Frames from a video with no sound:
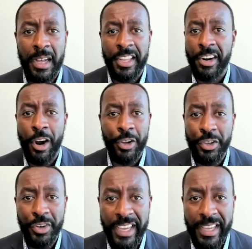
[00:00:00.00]
they're all
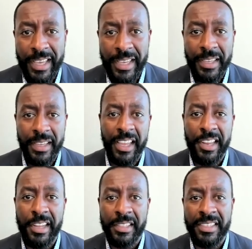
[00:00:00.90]
unique,
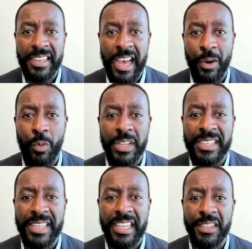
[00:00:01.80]
and it's not a one
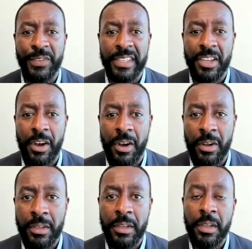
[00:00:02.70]
size fits all.